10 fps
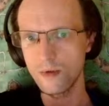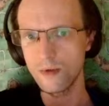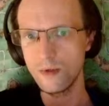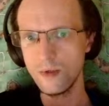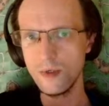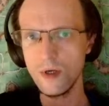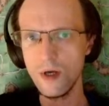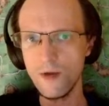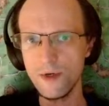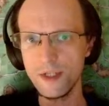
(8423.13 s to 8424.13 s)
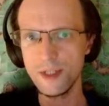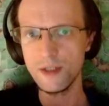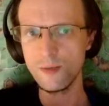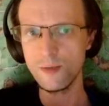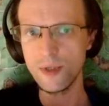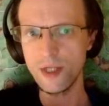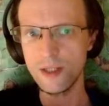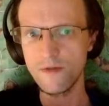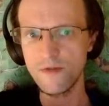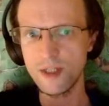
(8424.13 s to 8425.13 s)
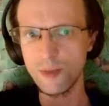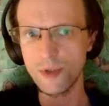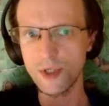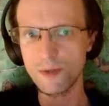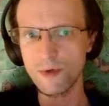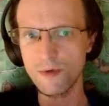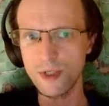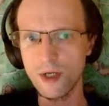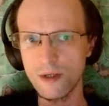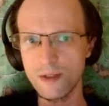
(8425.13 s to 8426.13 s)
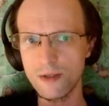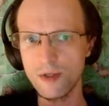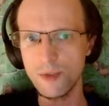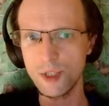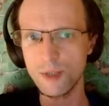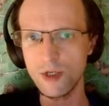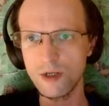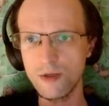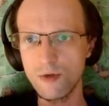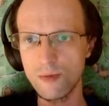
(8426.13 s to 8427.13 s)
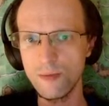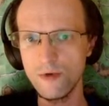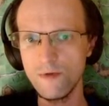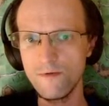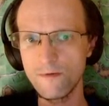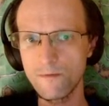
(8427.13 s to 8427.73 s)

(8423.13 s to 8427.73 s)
No, there's still plenty of city plus road tiles, so let me just make a normal move.